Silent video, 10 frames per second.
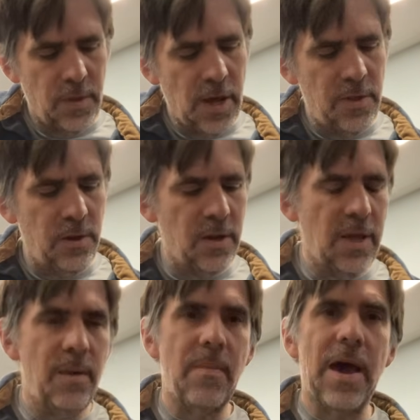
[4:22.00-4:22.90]
And then you can
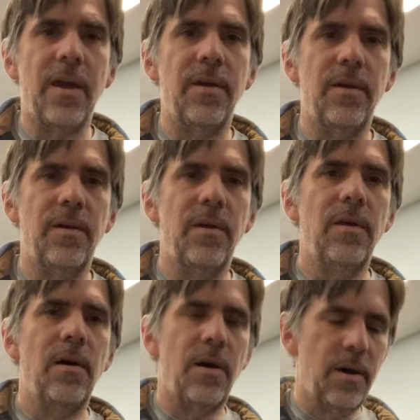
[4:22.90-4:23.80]
end back
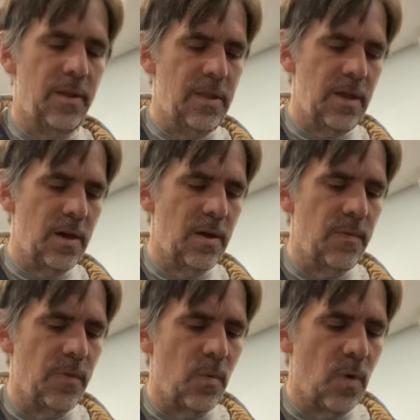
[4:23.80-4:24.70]
on the
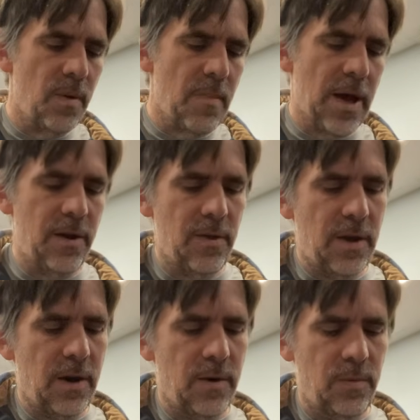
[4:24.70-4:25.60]
1 minor
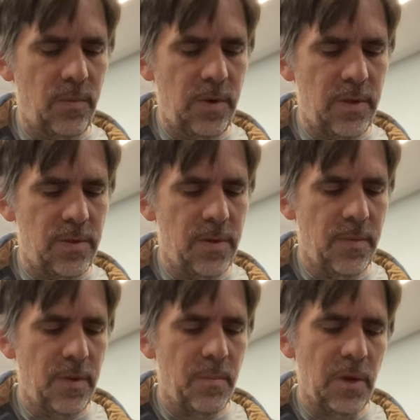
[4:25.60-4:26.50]
there with
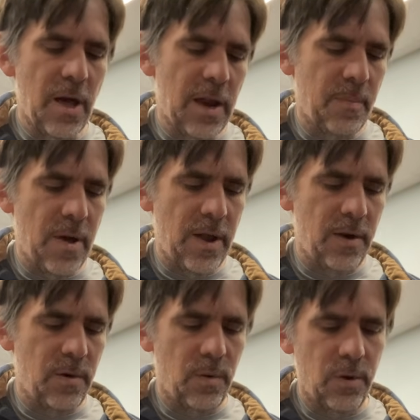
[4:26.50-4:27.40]
melodic
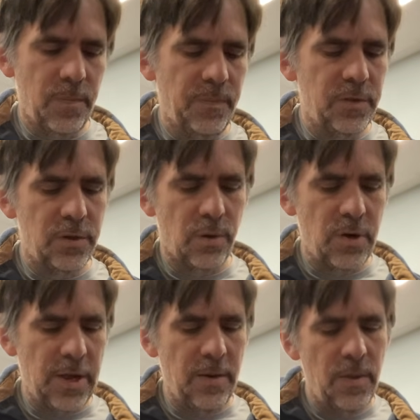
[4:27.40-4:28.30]
minor or
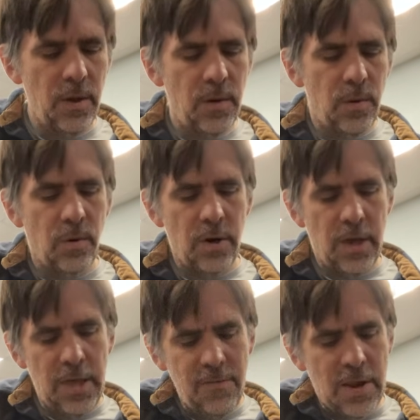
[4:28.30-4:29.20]
Dorian, or
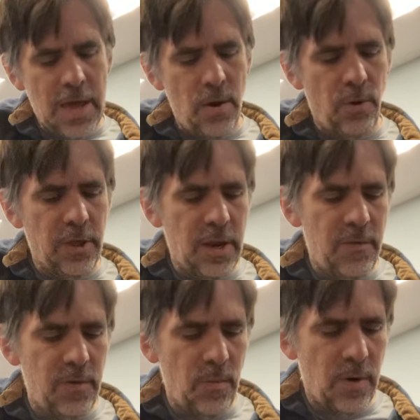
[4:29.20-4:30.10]
even Aeolian
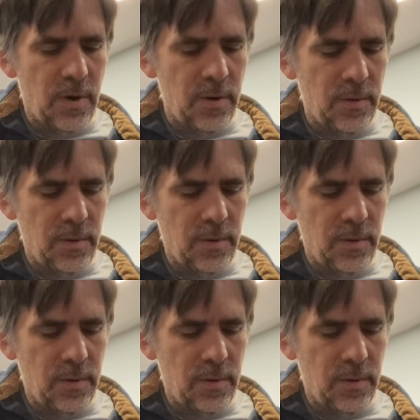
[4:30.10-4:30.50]
if you want,